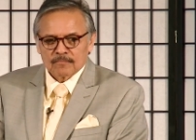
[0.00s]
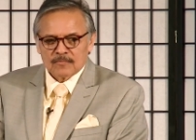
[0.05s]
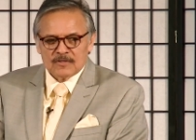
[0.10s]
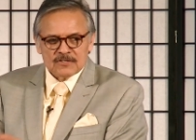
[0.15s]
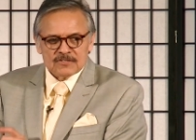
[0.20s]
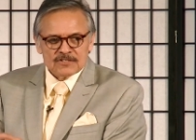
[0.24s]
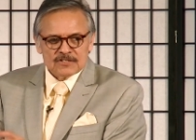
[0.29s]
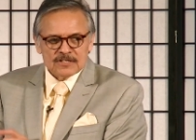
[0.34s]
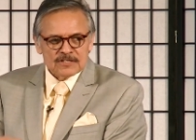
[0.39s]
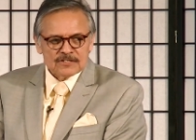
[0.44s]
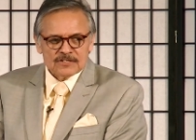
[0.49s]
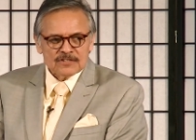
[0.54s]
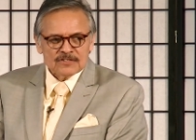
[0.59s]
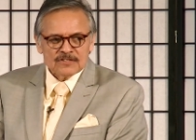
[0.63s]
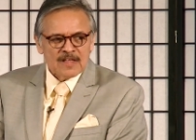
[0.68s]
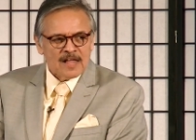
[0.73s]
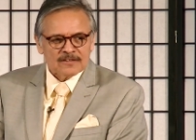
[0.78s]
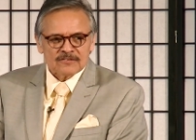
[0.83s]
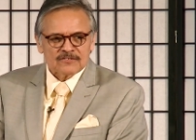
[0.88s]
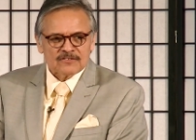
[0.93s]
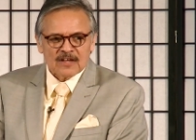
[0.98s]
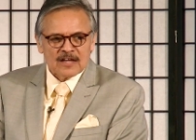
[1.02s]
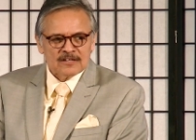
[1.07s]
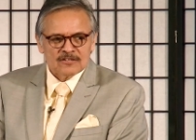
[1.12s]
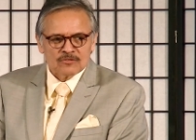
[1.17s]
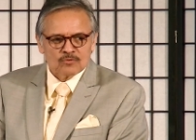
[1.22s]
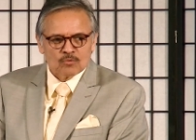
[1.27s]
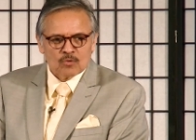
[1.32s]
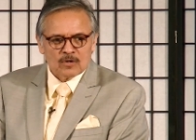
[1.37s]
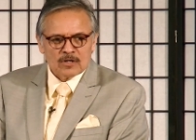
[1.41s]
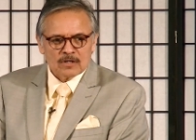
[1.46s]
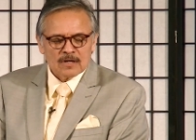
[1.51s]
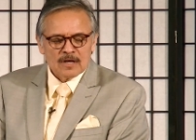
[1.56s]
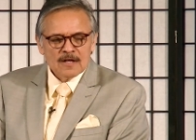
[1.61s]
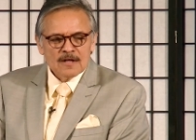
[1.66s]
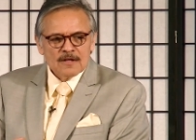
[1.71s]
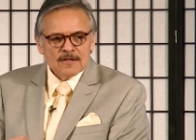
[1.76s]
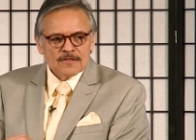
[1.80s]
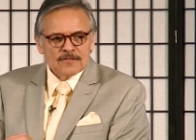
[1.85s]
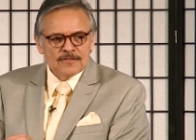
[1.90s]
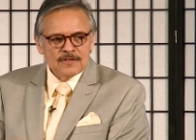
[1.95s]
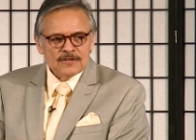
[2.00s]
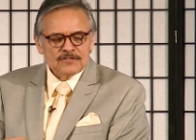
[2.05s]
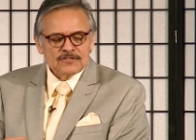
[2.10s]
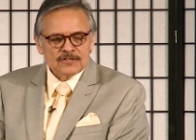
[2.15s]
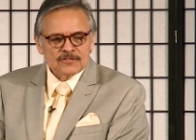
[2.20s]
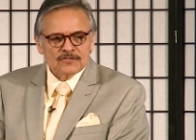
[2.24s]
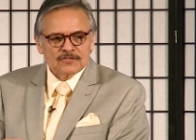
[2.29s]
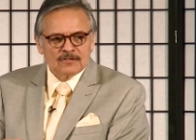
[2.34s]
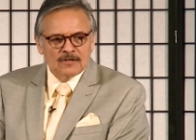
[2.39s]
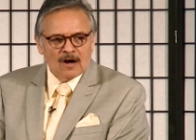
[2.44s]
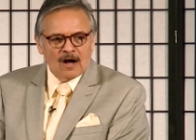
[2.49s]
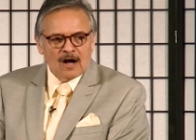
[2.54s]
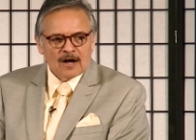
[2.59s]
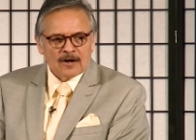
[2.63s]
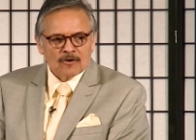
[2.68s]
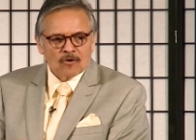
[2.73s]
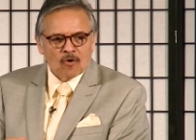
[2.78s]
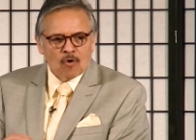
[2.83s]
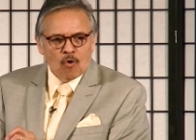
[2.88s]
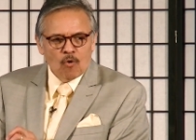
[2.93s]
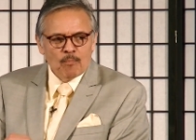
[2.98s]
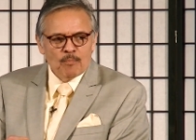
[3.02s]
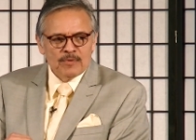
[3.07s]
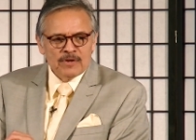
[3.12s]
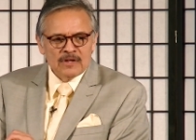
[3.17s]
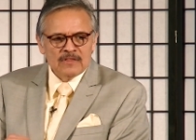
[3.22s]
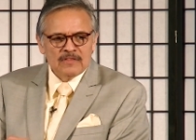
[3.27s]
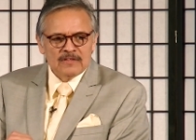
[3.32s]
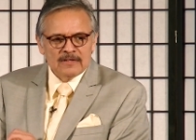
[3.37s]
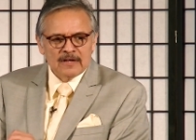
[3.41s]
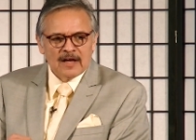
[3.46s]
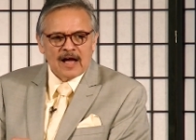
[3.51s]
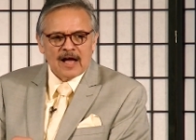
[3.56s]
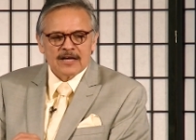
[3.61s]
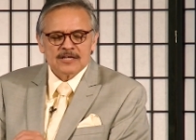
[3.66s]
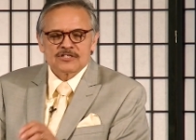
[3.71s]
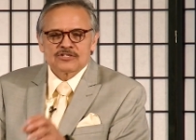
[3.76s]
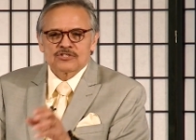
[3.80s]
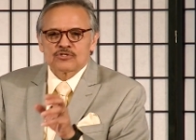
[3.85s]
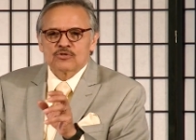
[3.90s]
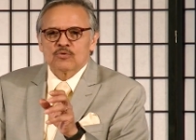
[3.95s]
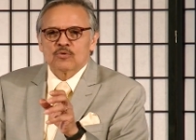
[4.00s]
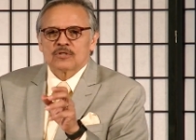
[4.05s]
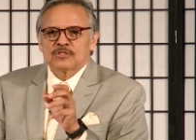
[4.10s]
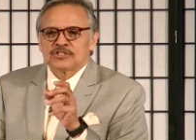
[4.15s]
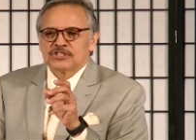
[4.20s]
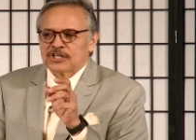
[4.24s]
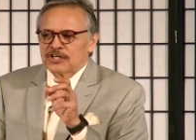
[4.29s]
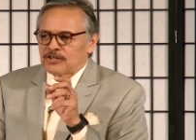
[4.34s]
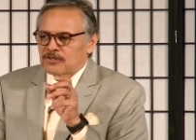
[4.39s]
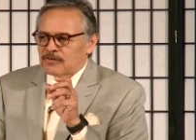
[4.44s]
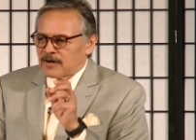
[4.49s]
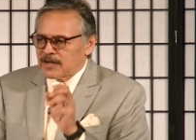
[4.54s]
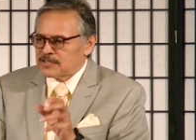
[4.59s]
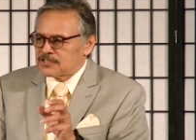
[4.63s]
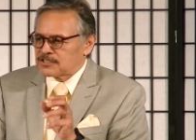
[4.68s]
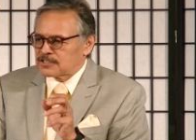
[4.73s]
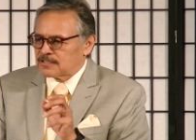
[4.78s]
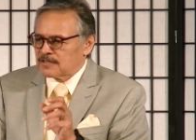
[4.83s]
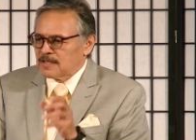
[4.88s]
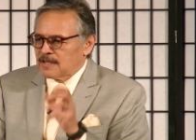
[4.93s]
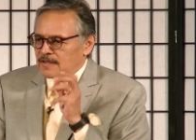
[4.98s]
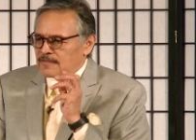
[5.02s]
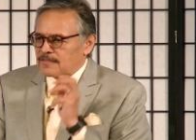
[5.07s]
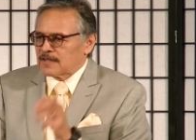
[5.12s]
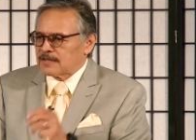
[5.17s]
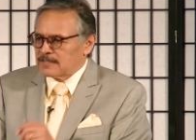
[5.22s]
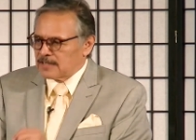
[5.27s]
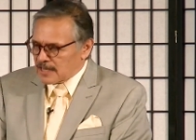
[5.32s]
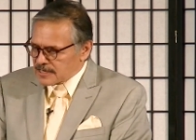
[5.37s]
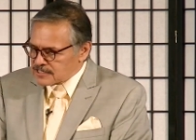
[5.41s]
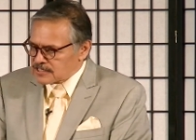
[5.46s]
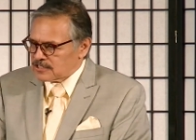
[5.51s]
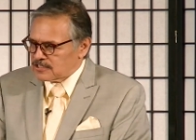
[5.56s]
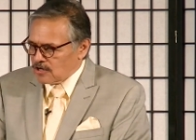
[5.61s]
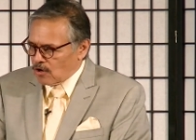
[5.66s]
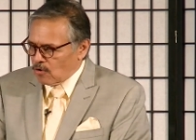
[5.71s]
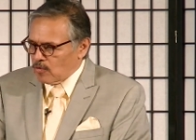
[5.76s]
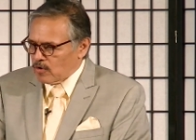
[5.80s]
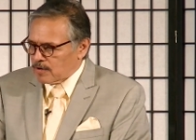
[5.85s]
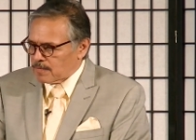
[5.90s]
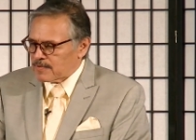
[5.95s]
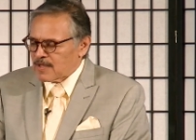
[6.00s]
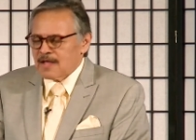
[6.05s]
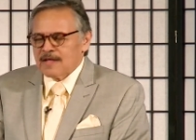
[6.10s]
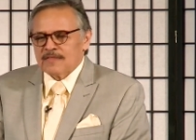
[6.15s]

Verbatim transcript: This is not Satan's work. This is God opening the eyes to a generation that doesn't know him,